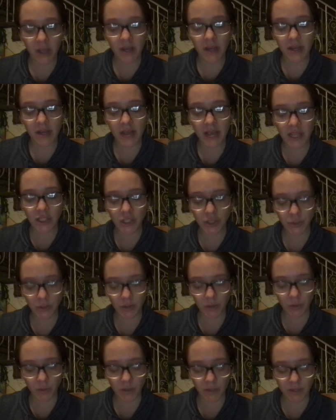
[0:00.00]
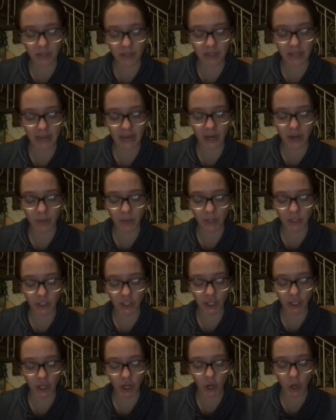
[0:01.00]
Next to it was his hairbrush
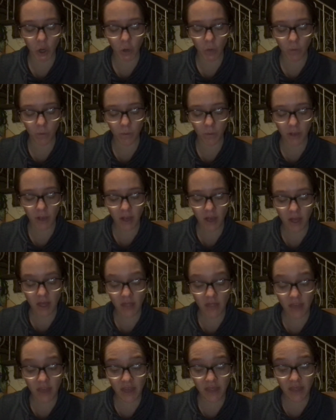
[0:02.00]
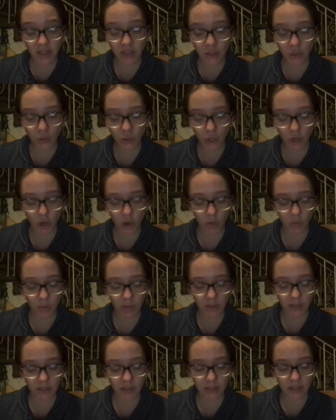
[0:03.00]
and comb. Then the door
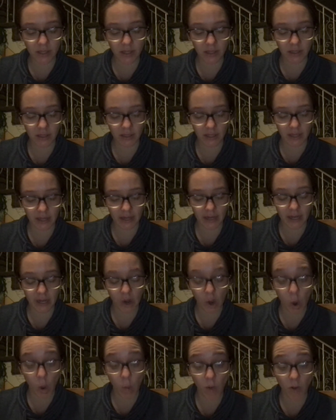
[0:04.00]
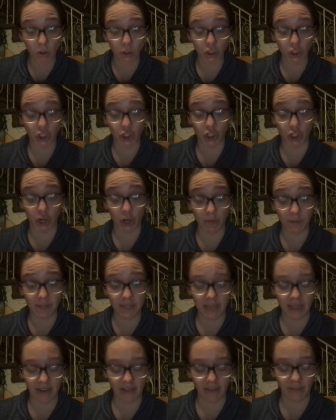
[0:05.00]
opened suddenly, and I almost jumped
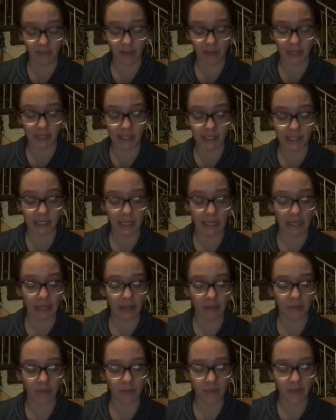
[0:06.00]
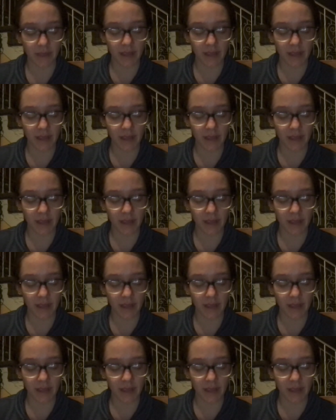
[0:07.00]
out of my skin.